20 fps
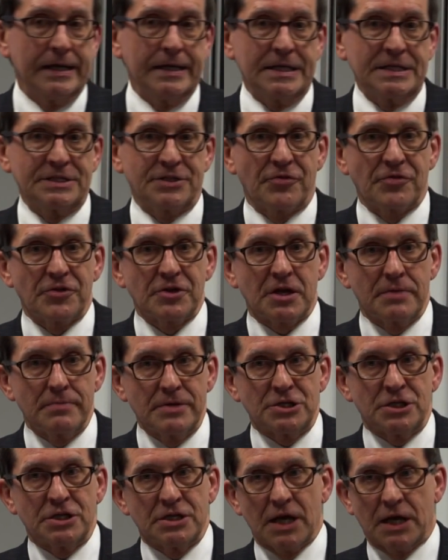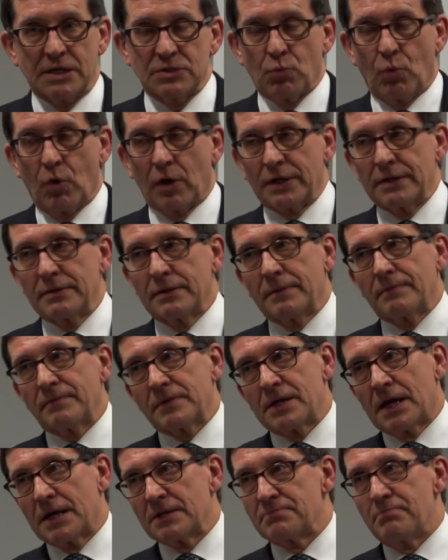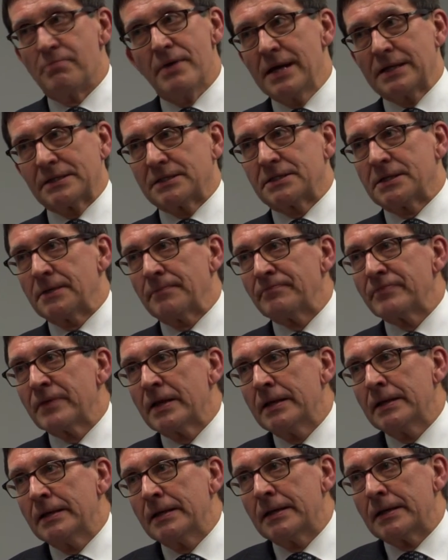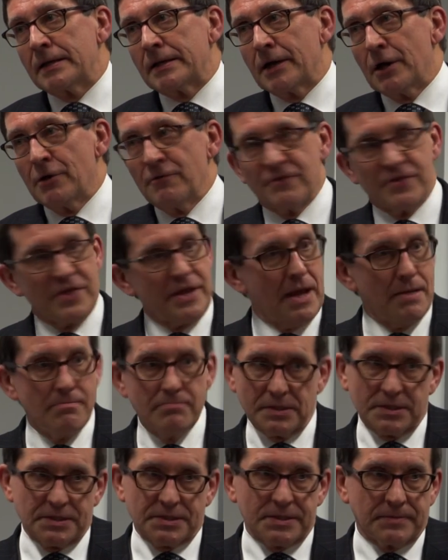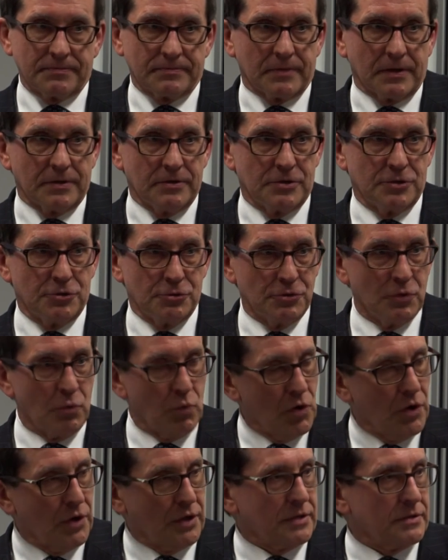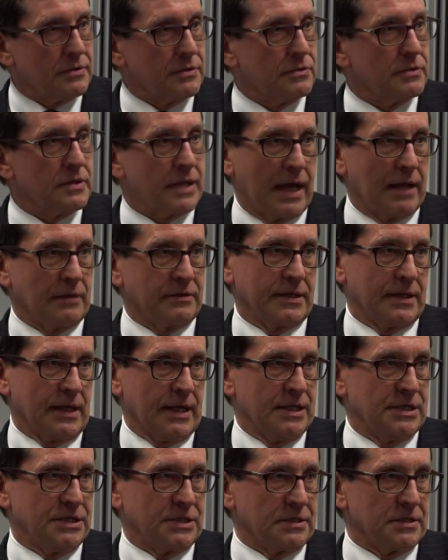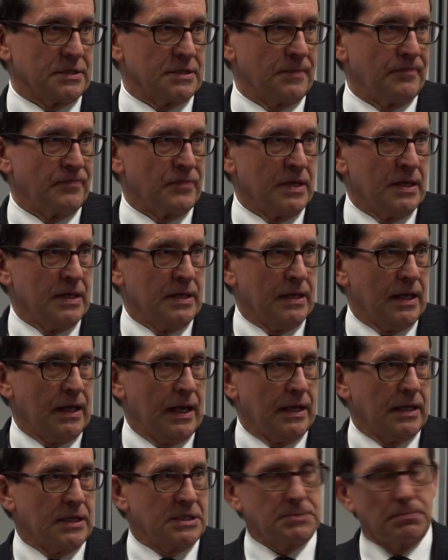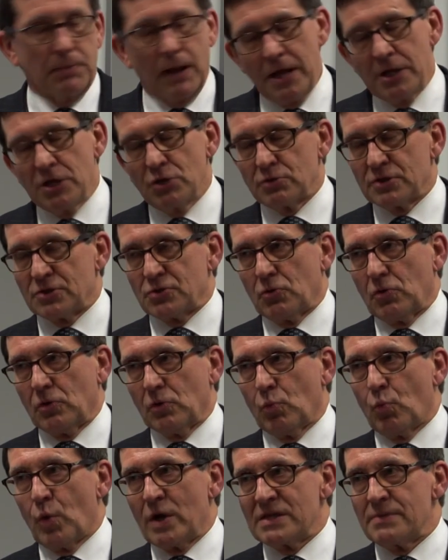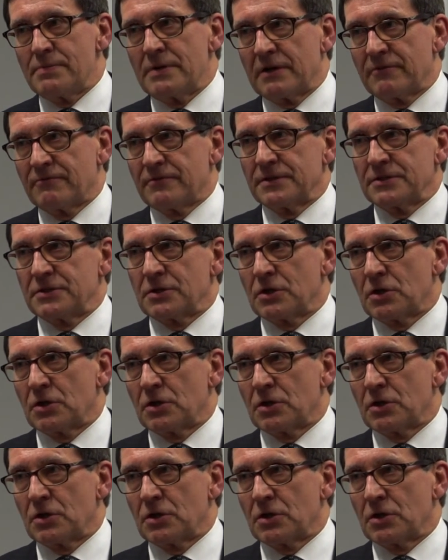is that the Commission does what it does best. Go for the numbers, do the work, do the calculations, and explain to us all where the benefits